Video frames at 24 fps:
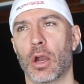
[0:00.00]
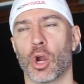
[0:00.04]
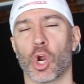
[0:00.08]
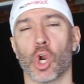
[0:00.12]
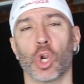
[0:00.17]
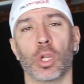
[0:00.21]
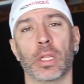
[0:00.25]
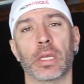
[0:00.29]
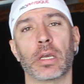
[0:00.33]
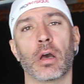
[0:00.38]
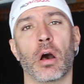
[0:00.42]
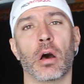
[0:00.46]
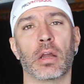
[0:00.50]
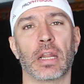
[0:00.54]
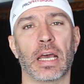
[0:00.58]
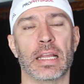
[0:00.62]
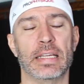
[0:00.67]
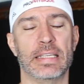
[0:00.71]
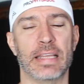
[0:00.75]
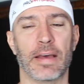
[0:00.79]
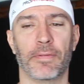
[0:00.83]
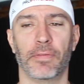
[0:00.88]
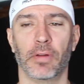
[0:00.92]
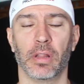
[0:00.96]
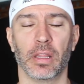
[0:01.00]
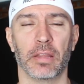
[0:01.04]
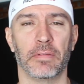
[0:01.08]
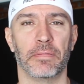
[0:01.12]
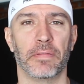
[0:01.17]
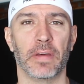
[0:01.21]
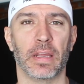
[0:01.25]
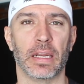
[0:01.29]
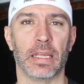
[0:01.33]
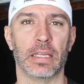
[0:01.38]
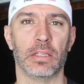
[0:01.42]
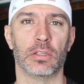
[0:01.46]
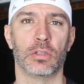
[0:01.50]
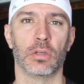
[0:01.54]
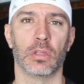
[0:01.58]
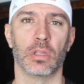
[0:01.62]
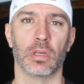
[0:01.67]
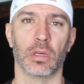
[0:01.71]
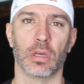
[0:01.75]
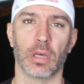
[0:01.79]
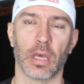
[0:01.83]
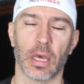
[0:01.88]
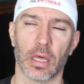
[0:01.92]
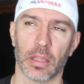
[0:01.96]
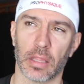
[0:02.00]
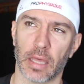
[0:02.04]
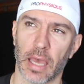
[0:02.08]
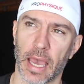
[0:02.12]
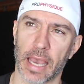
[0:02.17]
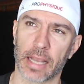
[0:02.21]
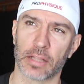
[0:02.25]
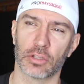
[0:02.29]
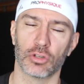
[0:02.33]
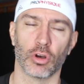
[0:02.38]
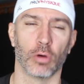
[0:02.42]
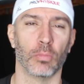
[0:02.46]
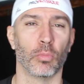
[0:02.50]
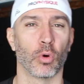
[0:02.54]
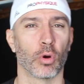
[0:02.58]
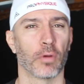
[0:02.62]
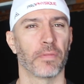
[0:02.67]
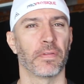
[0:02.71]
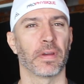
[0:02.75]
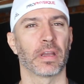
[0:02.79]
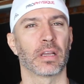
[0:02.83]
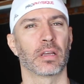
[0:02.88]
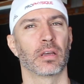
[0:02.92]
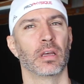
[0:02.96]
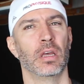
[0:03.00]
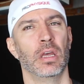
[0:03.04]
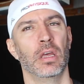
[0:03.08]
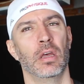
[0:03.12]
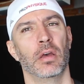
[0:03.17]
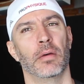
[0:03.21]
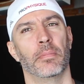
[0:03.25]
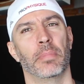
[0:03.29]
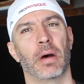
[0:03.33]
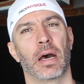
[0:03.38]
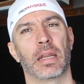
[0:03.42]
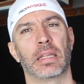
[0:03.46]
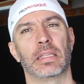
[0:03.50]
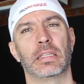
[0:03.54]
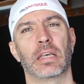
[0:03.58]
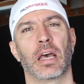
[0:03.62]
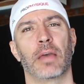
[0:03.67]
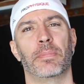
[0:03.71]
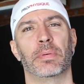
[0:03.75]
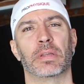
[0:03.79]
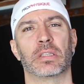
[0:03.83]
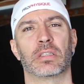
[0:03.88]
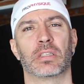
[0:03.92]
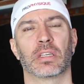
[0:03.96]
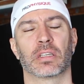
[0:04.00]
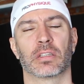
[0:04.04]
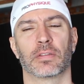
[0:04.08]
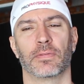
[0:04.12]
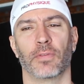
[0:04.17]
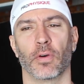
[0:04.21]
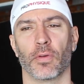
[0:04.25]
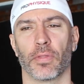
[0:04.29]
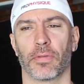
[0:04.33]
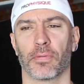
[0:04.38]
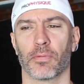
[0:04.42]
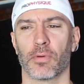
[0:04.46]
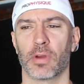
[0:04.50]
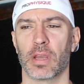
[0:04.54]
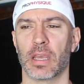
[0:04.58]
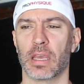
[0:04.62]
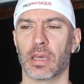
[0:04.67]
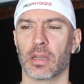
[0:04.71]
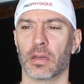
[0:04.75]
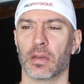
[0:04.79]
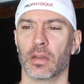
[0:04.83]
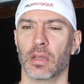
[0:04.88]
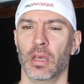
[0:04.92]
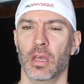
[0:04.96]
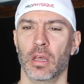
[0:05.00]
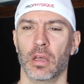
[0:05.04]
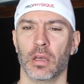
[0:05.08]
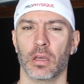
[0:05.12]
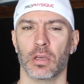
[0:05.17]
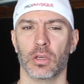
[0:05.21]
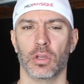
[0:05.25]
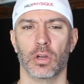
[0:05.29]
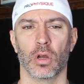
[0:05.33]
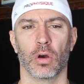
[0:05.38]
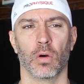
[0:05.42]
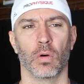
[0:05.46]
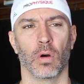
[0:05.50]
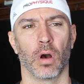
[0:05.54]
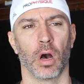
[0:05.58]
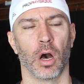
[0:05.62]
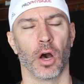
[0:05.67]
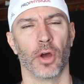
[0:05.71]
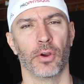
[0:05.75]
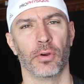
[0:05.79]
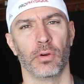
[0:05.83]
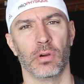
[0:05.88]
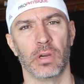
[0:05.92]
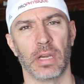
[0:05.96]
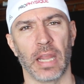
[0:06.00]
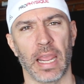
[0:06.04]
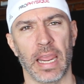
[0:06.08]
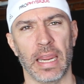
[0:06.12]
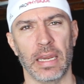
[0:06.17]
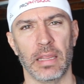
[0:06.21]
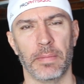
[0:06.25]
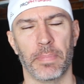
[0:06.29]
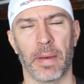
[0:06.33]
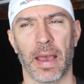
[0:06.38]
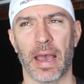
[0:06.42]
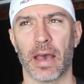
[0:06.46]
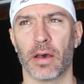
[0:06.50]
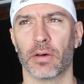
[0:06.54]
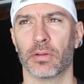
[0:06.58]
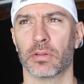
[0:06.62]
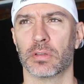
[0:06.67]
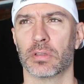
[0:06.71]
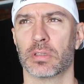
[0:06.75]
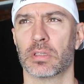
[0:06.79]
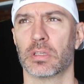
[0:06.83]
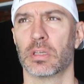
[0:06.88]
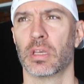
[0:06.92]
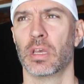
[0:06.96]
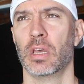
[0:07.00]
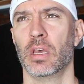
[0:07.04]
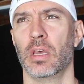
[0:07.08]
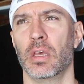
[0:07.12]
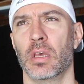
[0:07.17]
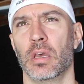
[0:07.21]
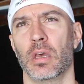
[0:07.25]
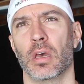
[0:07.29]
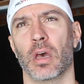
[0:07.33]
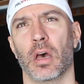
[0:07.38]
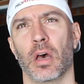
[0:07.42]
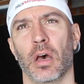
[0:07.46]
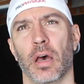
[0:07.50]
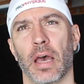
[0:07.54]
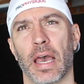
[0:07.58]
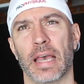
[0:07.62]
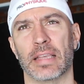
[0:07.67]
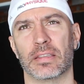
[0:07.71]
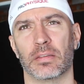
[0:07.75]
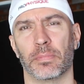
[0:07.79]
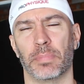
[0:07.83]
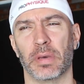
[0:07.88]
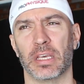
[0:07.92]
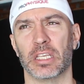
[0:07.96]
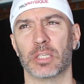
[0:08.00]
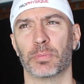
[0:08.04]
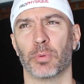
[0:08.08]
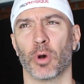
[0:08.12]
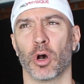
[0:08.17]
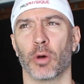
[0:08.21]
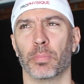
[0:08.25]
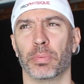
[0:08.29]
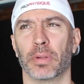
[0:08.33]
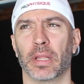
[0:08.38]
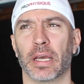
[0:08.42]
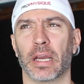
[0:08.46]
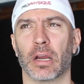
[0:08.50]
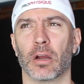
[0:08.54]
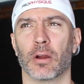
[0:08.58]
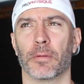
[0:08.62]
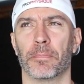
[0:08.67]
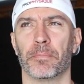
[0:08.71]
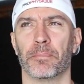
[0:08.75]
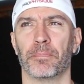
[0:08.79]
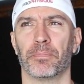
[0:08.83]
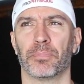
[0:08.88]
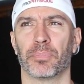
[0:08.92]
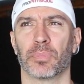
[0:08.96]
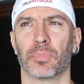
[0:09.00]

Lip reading: early on, I definitely fit into the ectomorphic body type at 6'3" and, you know, 180 pounds as a baseball player.